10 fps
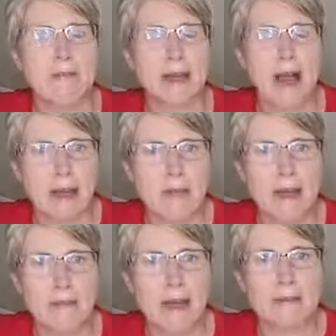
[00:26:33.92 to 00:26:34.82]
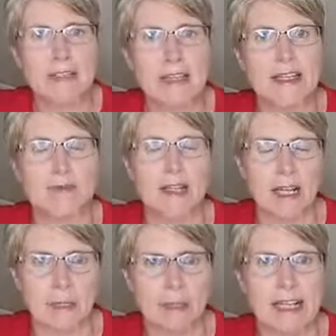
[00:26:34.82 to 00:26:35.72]
on my website as well, I'll
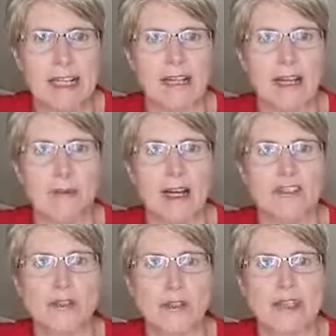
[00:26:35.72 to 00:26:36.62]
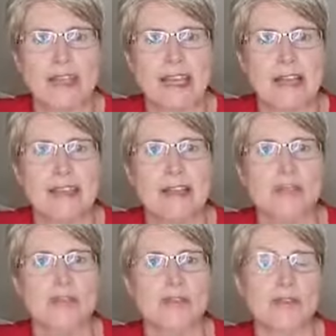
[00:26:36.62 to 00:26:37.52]
put the link up afterwards,
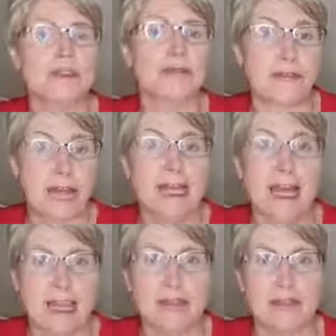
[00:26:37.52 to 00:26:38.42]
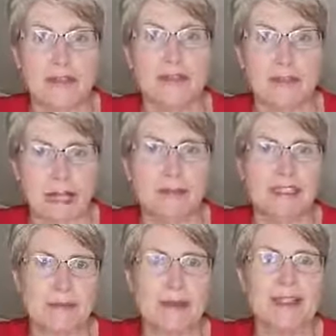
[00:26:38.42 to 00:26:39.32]
there is a free library for people
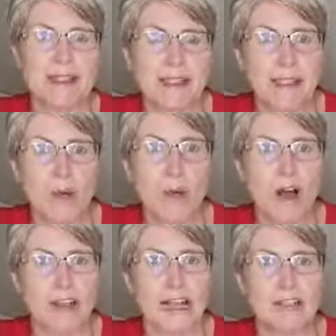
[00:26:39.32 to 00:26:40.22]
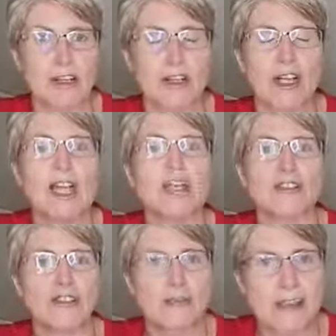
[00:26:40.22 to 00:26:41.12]
to basically go on and have a look.
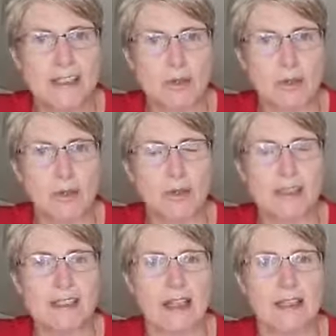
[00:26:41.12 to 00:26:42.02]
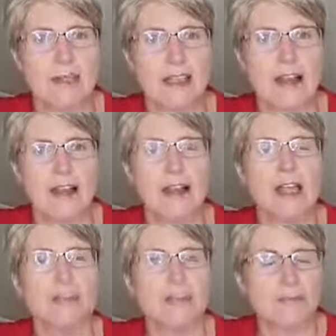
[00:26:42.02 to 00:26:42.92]
There's recipe books on there,
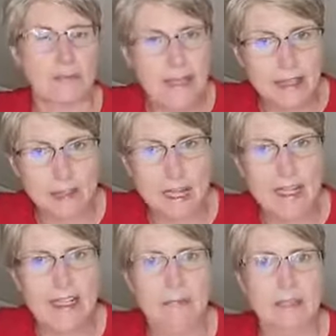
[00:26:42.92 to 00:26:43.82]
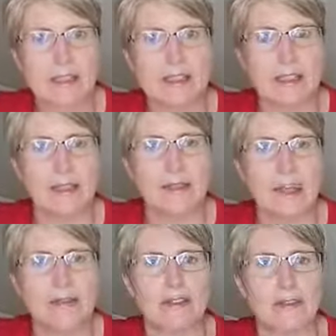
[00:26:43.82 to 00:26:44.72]
there's meal planning books on
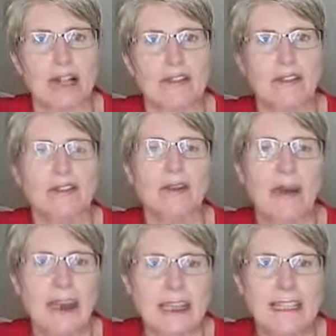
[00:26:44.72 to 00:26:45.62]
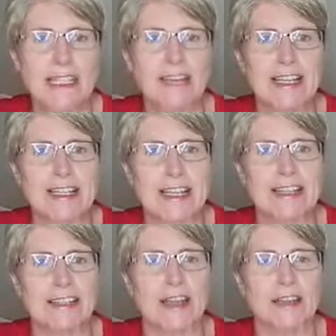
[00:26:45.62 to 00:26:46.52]
there as well, so there's plenty of
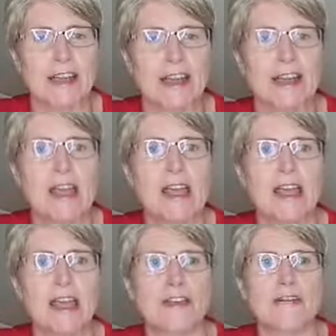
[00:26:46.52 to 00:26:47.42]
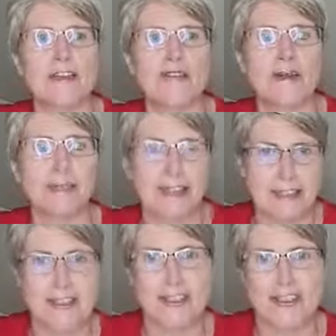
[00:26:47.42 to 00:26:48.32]
ideas on there if you are
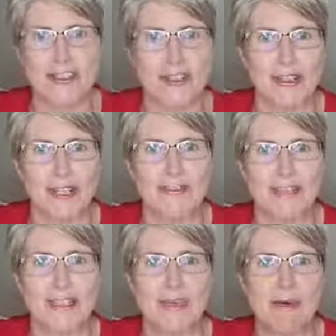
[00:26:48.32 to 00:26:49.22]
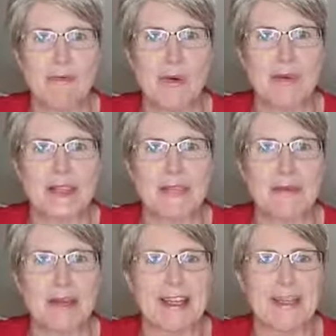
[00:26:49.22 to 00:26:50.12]
basically just looking for a little bit more
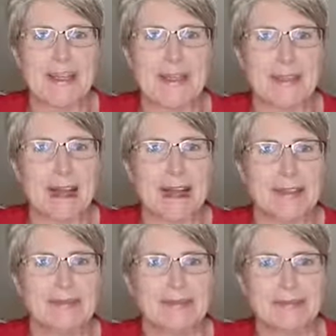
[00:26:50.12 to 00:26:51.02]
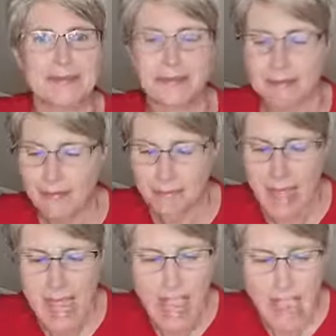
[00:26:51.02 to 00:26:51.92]
inspiration as well.
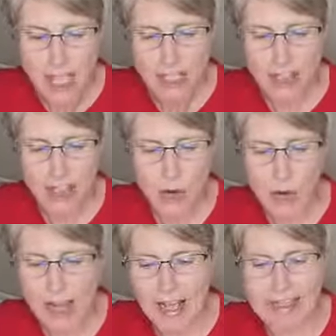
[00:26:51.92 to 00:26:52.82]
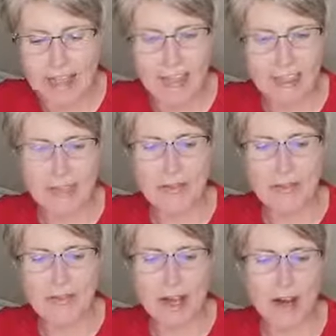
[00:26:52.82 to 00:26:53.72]
So guys, I think
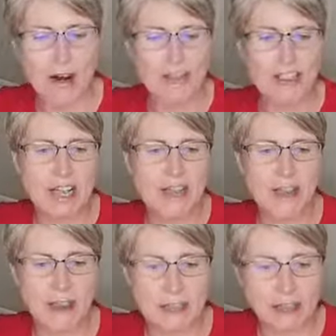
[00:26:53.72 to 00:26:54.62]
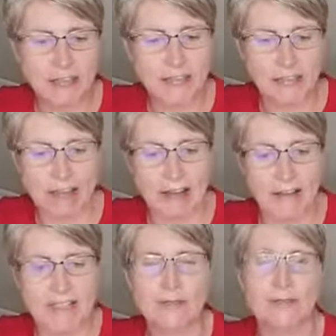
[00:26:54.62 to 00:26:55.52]
we've covered a lot there. I
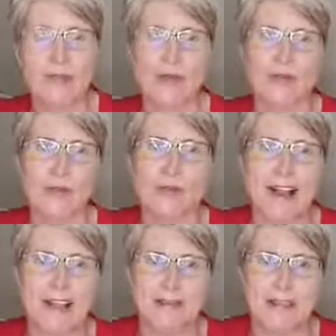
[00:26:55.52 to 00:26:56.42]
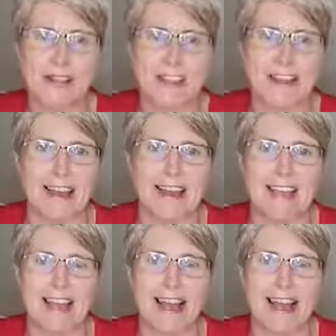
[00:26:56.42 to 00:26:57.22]
didn't want to overwhelm you tonight,